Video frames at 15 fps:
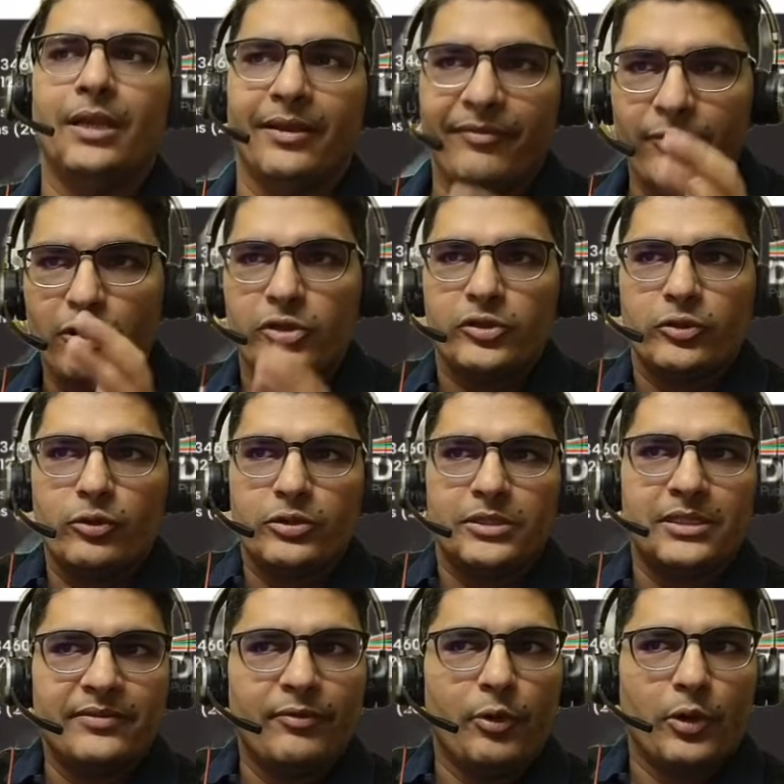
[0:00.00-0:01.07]
if your source
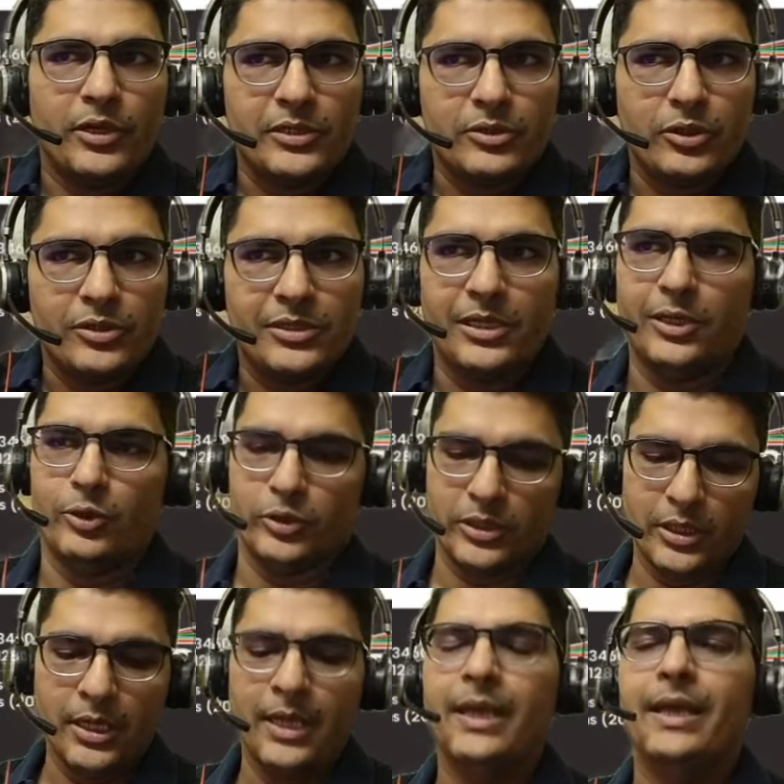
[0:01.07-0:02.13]
is focused on solution,